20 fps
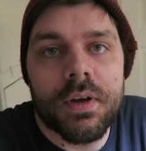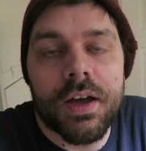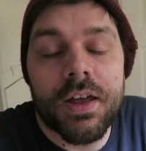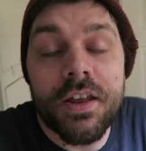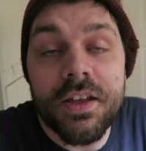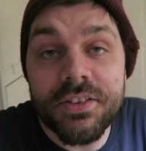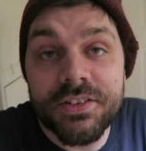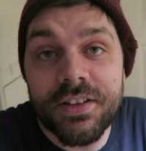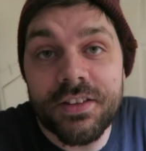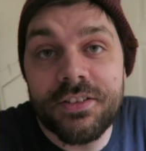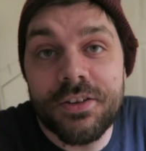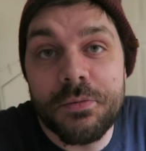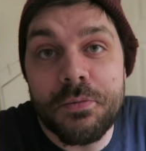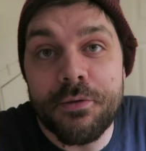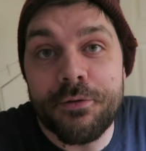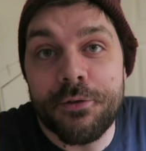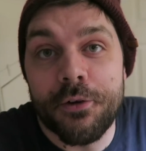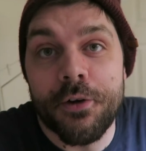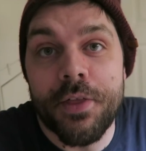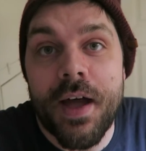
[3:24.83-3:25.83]
And I said to you
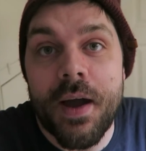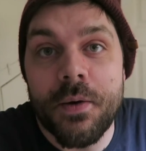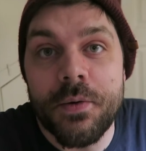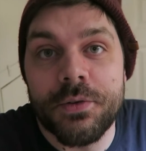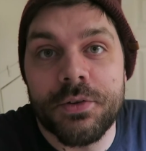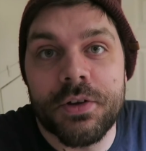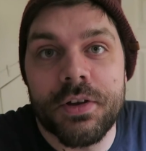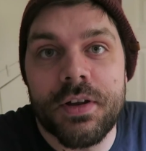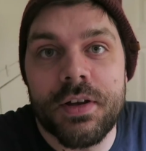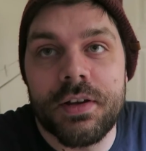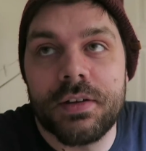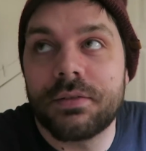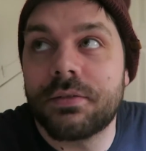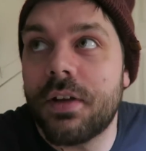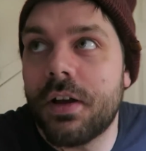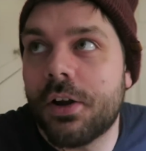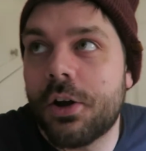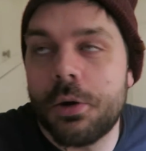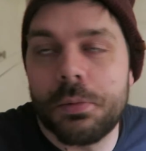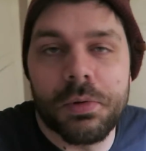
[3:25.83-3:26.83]
before that
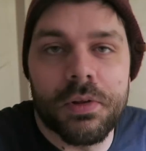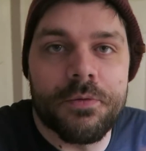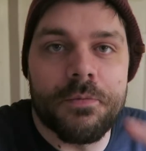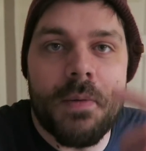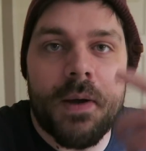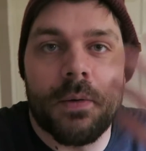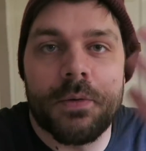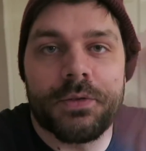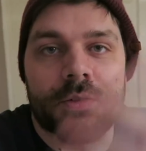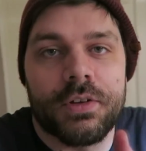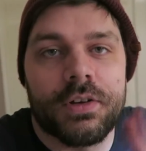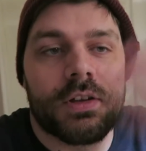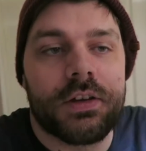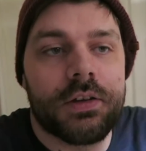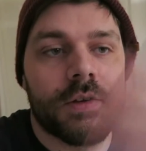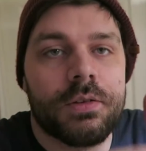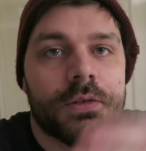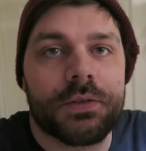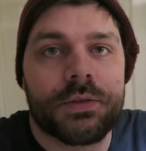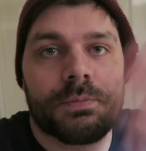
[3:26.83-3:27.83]
a couple of them I was gonna
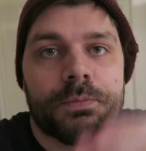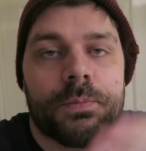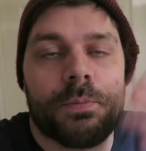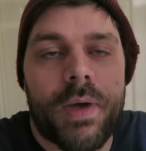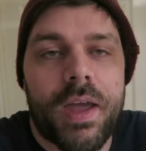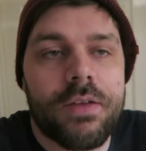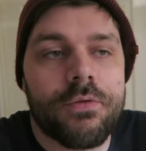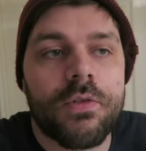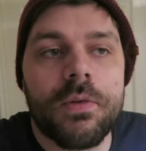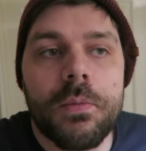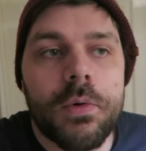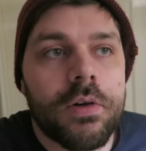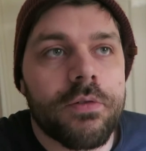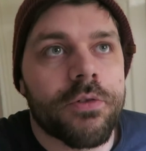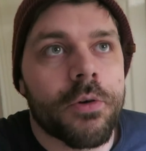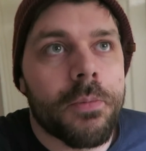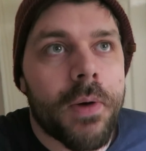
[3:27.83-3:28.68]
use paint remover,